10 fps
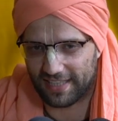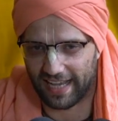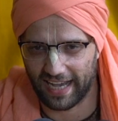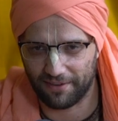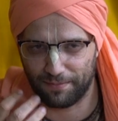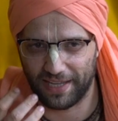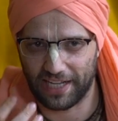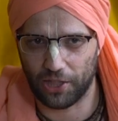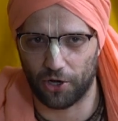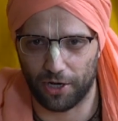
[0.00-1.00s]
they had
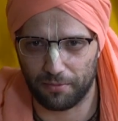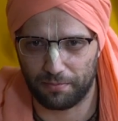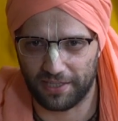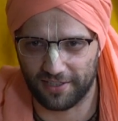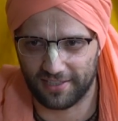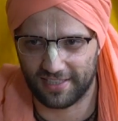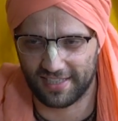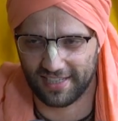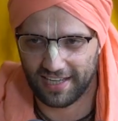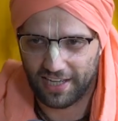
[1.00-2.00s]
big long
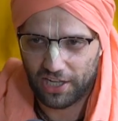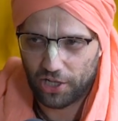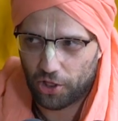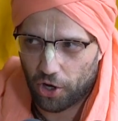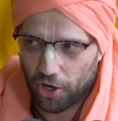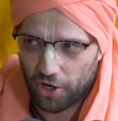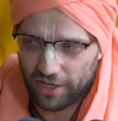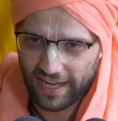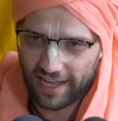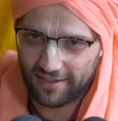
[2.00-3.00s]
beards,
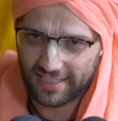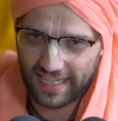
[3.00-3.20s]
long nails.